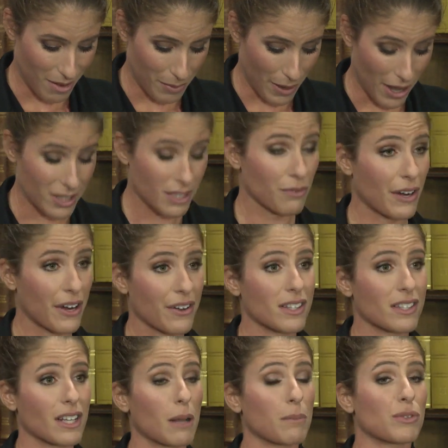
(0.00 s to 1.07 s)

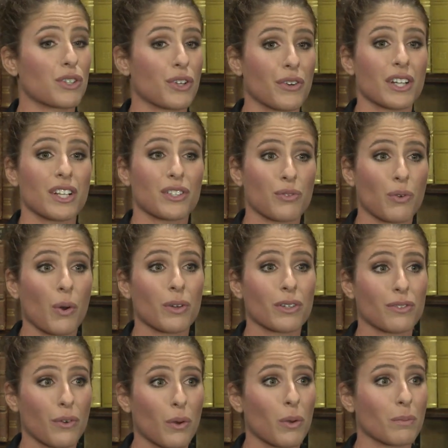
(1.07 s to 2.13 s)
perseverance comes through in its
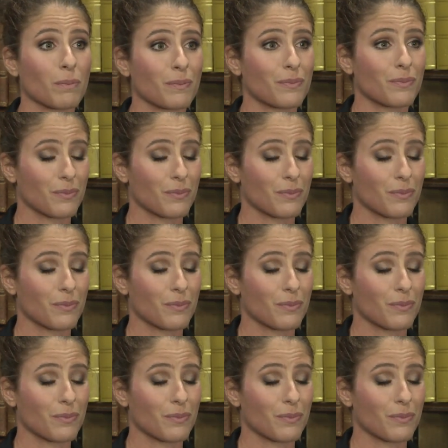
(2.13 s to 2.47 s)
rawest form.